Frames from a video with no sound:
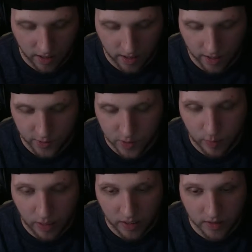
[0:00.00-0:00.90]
here's a
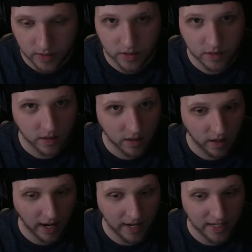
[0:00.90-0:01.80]
box
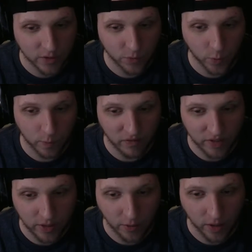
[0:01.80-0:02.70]
and it's for my
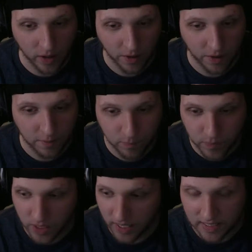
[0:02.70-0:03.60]
video card
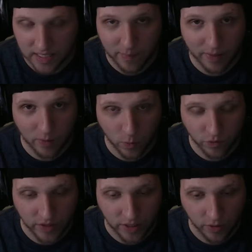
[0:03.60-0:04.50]
and it's got my old
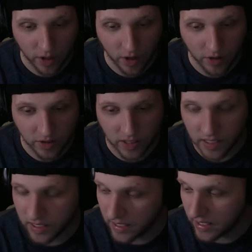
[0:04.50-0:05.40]
video card in it,
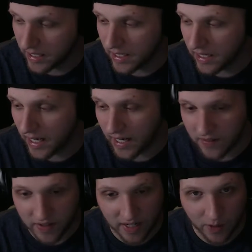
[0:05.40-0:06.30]
and then
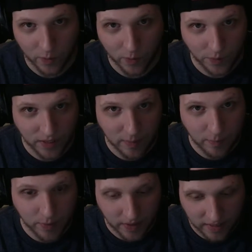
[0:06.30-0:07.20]
I go a little
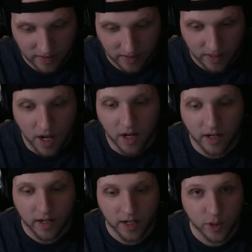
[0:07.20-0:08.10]
deeper and then
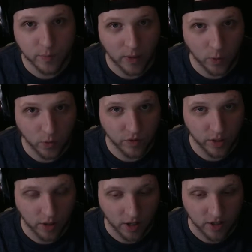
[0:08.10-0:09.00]
here's my old video
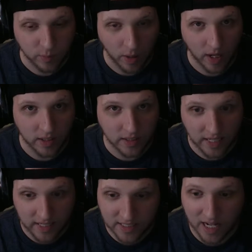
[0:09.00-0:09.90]
cards box and
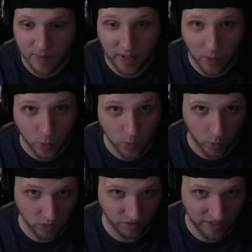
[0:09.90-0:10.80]
it's got my old
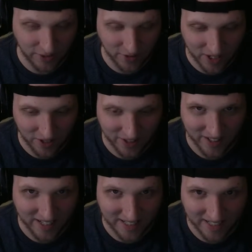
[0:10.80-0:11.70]
video card in
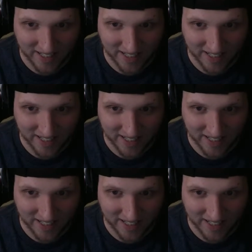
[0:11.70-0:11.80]
it.